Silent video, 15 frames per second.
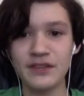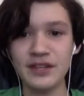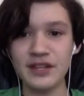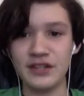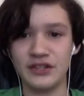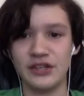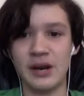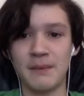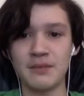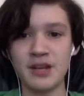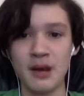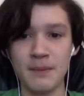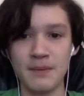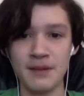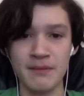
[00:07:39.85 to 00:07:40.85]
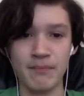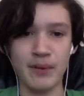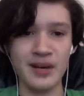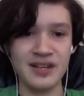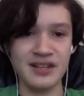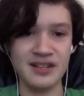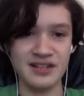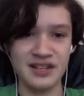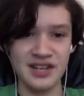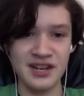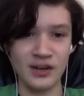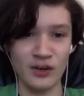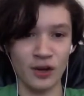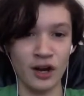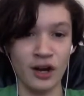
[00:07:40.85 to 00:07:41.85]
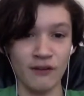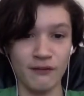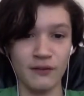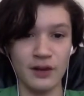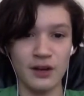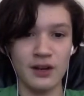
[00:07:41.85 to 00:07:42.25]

it jumped up and bite his ear off.